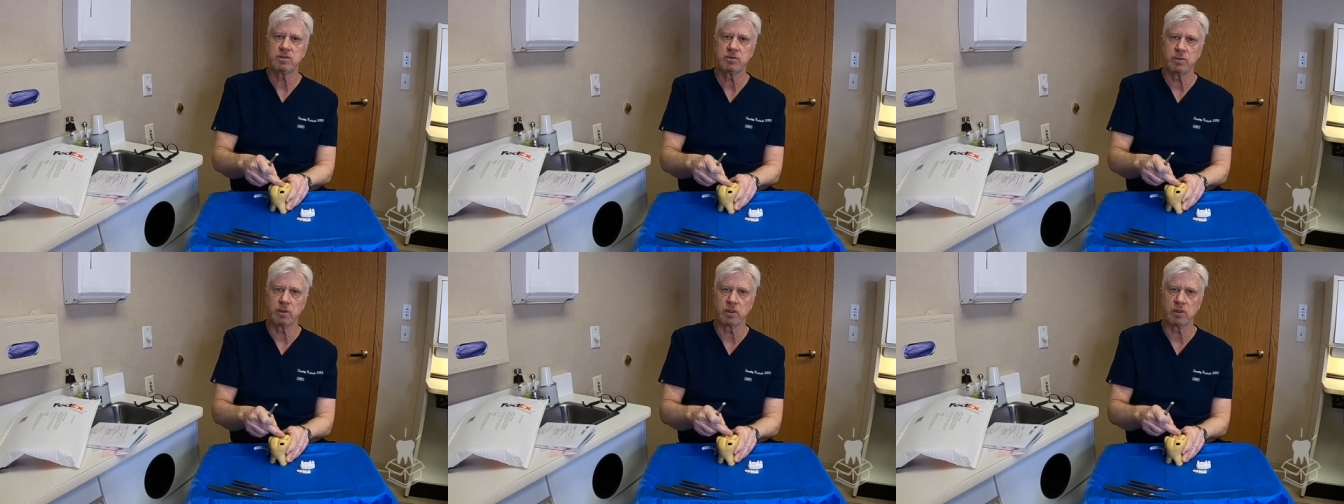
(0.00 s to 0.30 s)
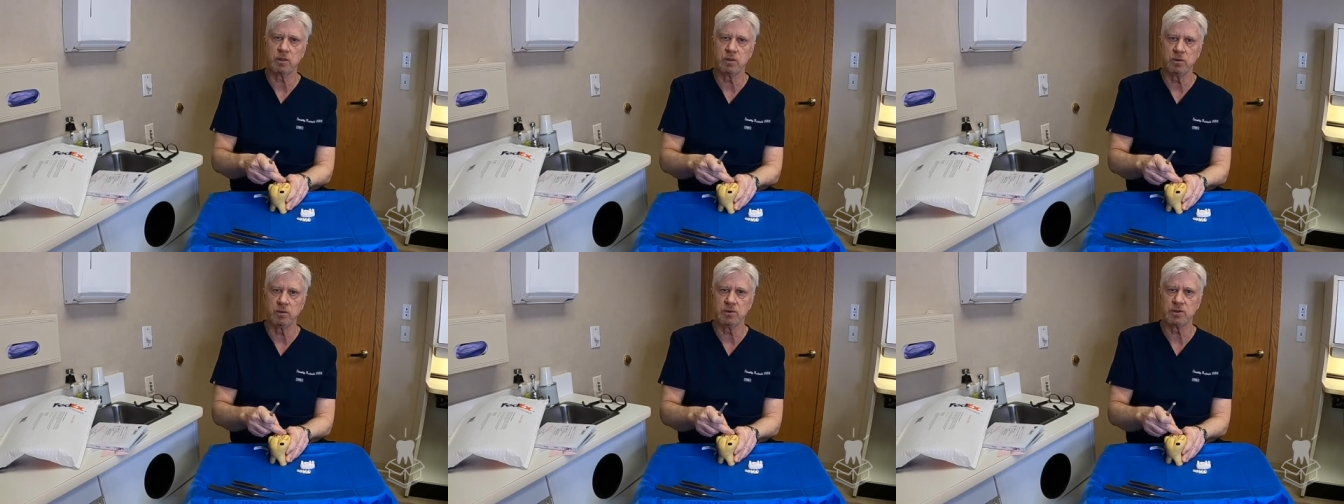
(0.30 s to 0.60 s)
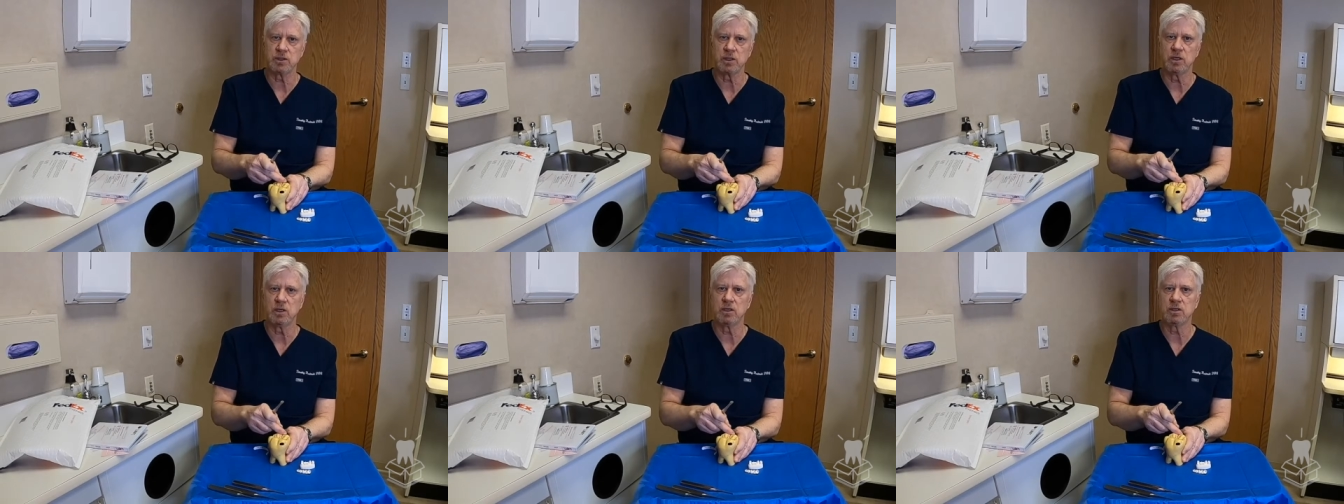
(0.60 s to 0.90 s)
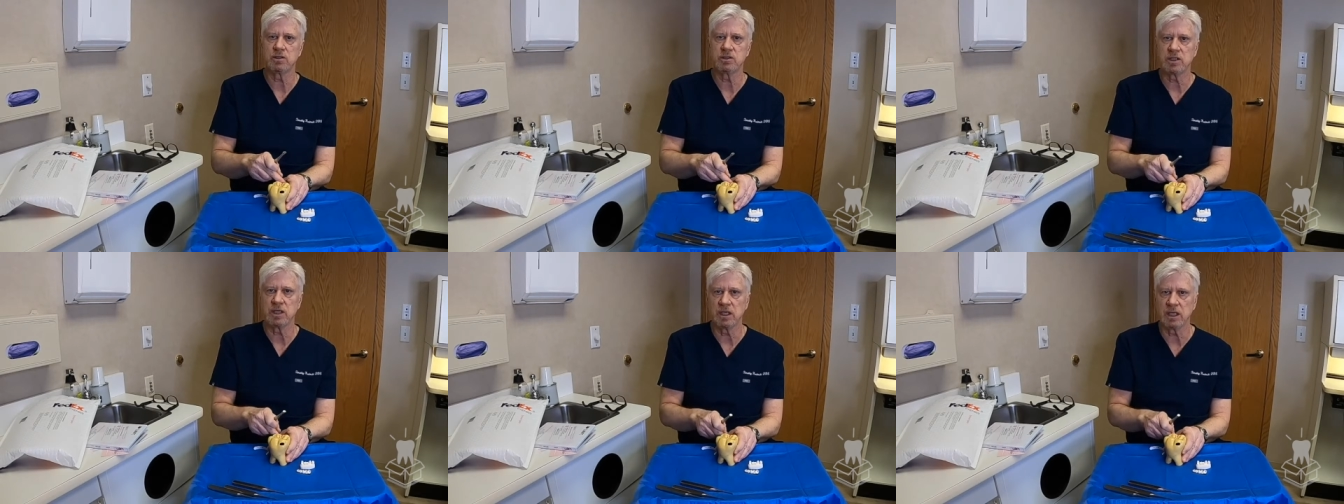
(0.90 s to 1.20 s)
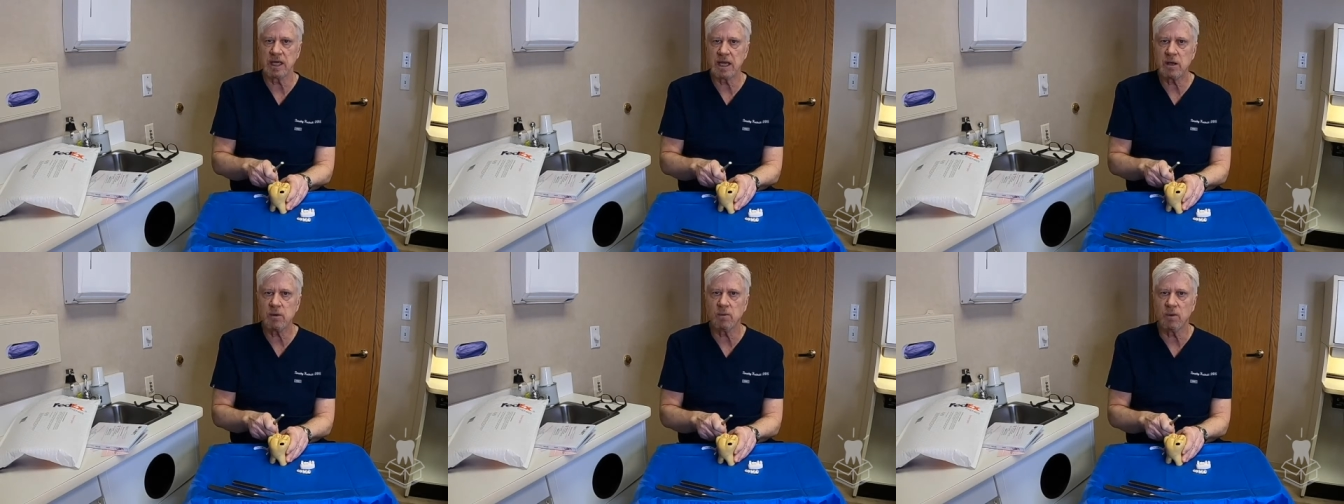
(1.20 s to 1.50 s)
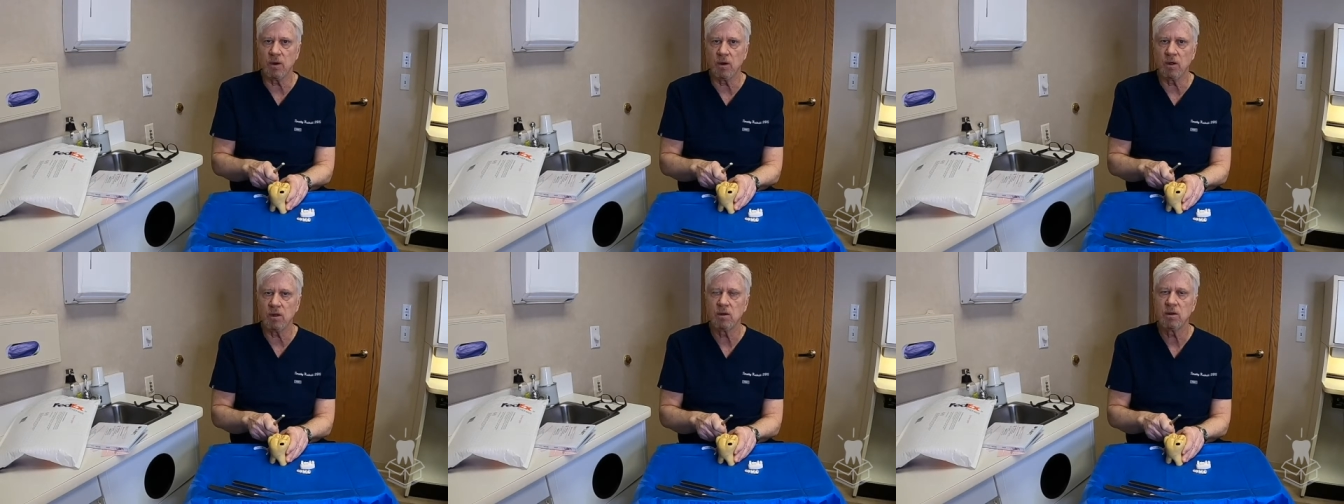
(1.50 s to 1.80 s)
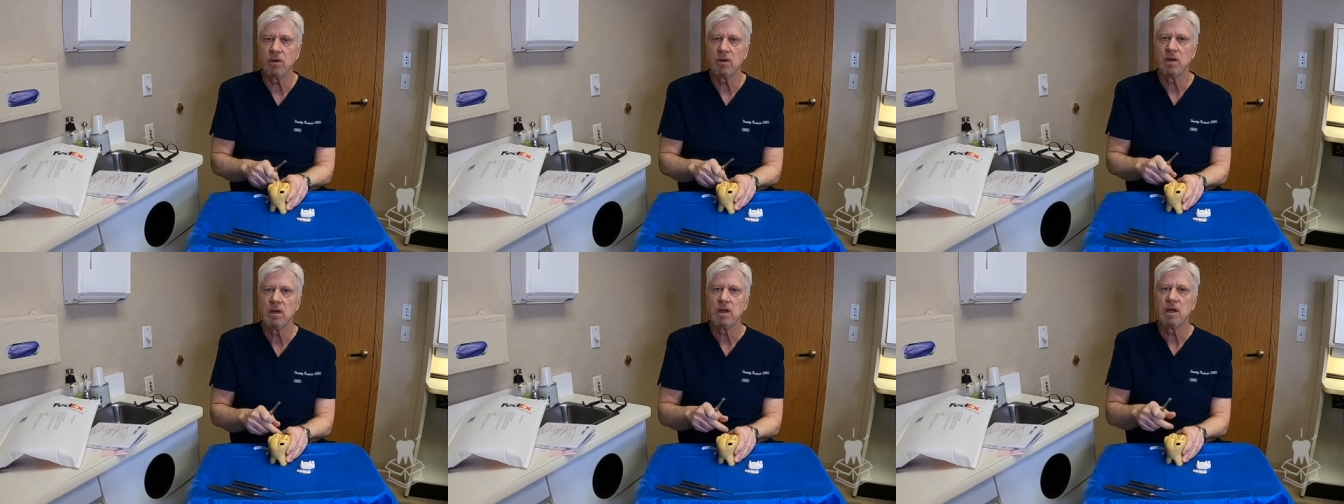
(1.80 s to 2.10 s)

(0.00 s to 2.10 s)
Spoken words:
to occlusal to lingual,